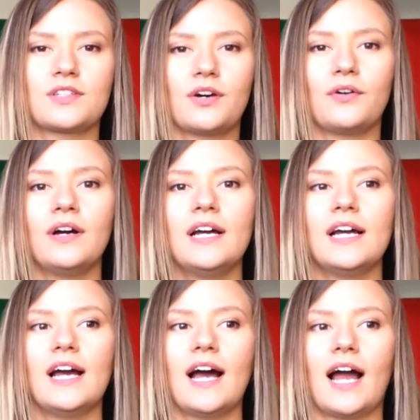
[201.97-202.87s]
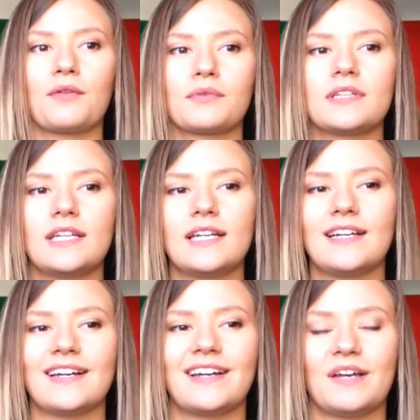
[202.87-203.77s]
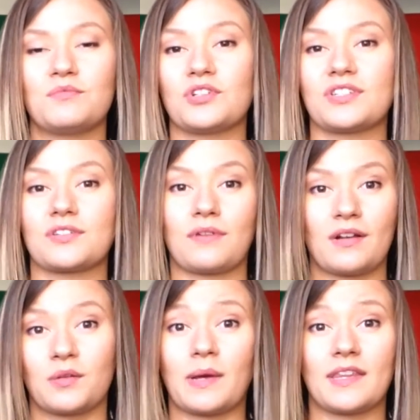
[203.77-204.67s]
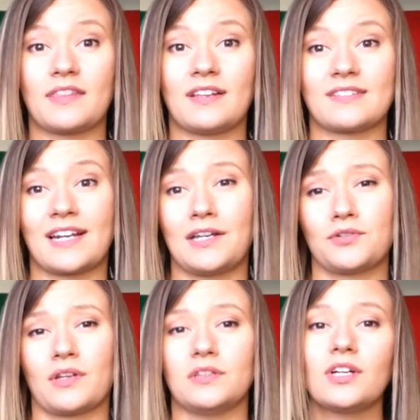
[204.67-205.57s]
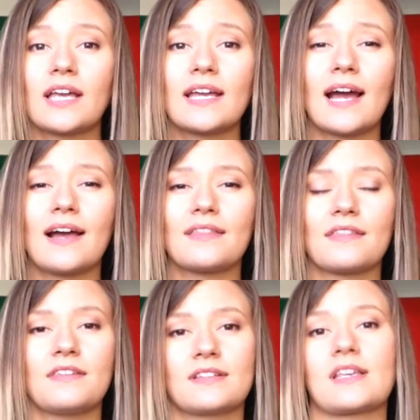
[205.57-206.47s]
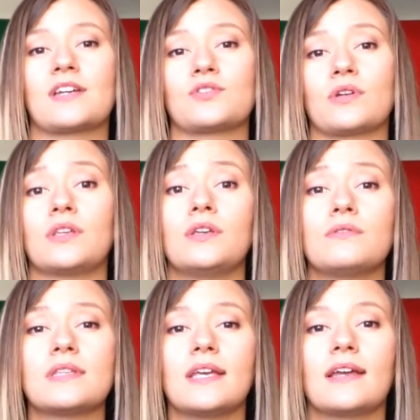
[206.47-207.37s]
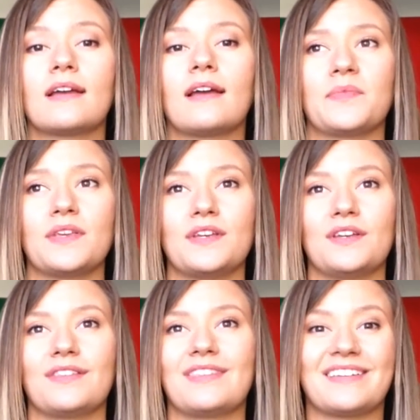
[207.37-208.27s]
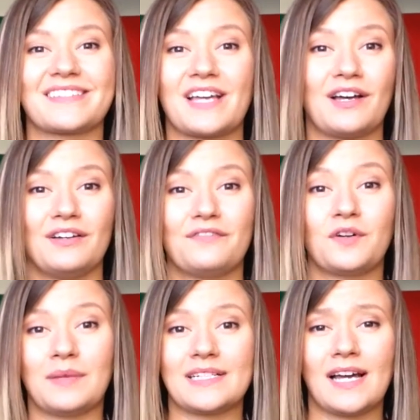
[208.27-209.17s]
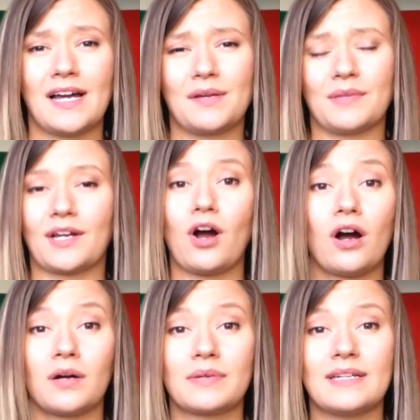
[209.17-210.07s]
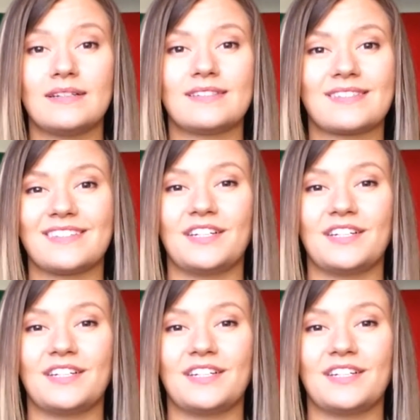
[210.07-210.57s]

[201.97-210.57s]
So I really am just surrounded by the things that I enjoy looking at, the things that I enjoy using, things that fill my time, like hobbies.